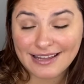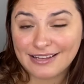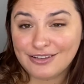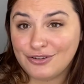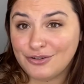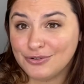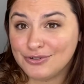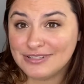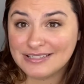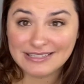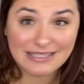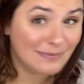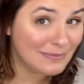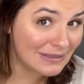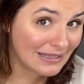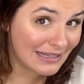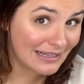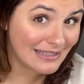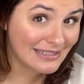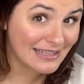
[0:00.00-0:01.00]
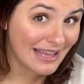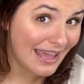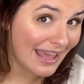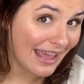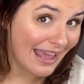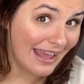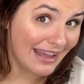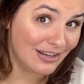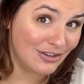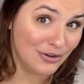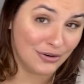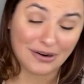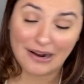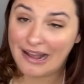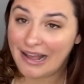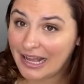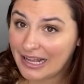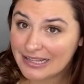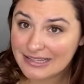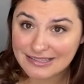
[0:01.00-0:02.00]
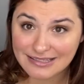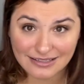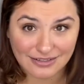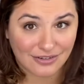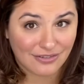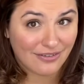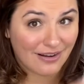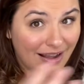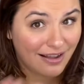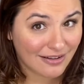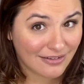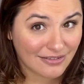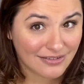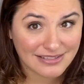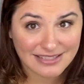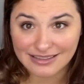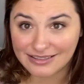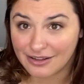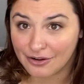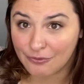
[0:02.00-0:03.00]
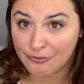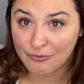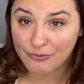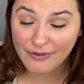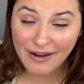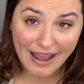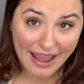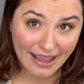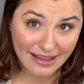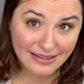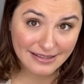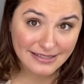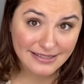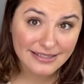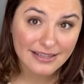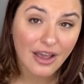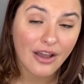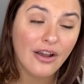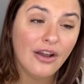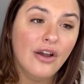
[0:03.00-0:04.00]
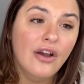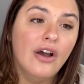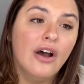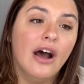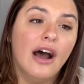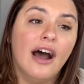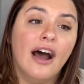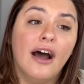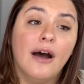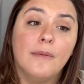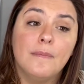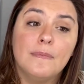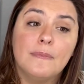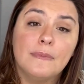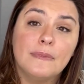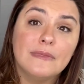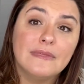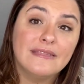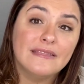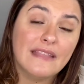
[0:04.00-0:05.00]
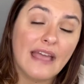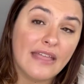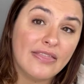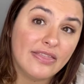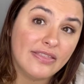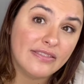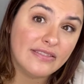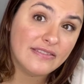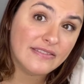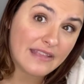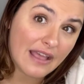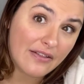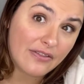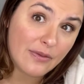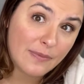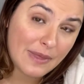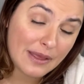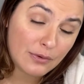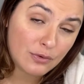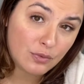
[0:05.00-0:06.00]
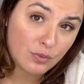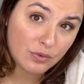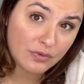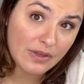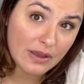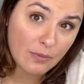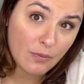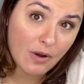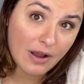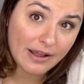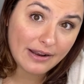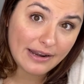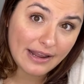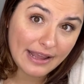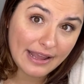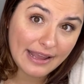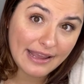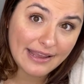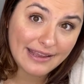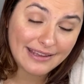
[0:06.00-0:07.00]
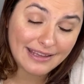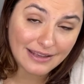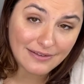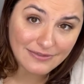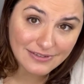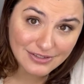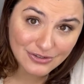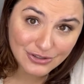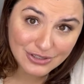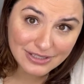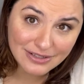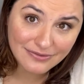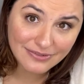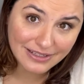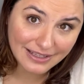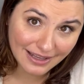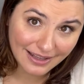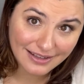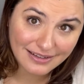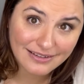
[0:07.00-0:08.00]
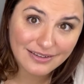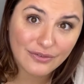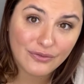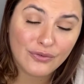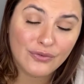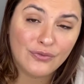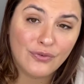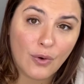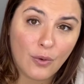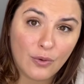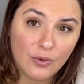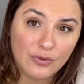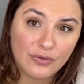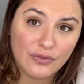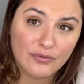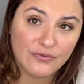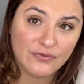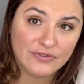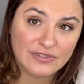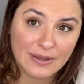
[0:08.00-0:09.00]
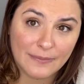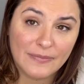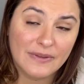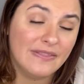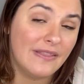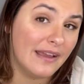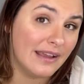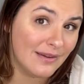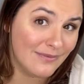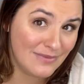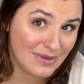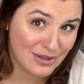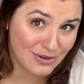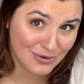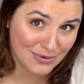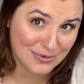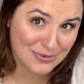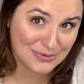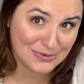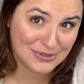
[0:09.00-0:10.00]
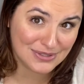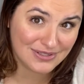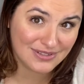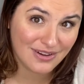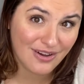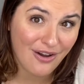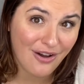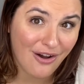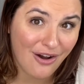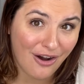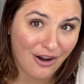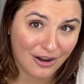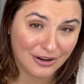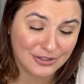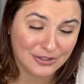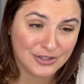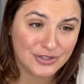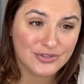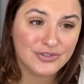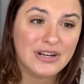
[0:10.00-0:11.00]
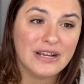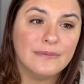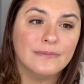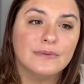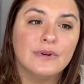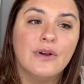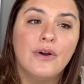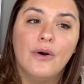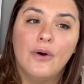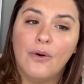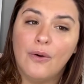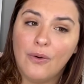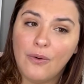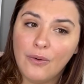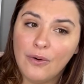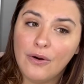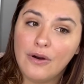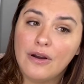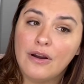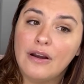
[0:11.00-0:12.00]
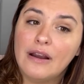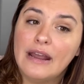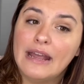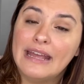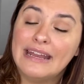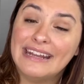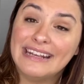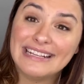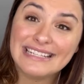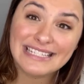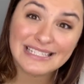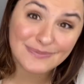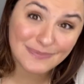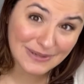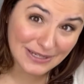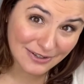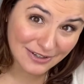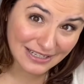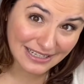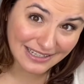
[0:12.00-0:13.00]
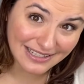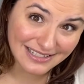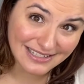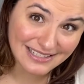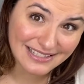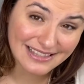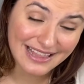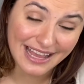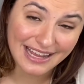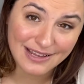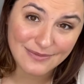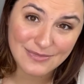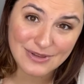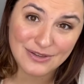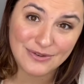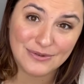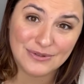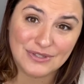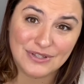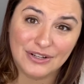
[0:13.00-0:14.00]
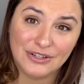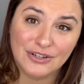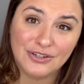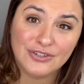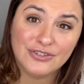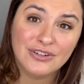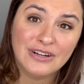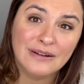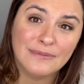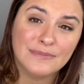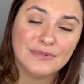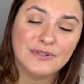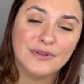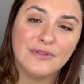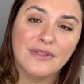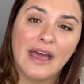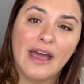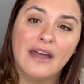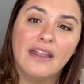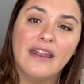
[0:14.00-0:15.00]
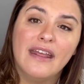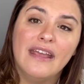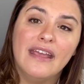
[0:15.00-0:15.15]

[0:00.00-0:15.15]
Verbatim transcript: and your siblings and your aunts and your uncles and their friends um, that tell them they, they want a gift certificate for something that can be used on your trip or an experience that can be used on your trip so that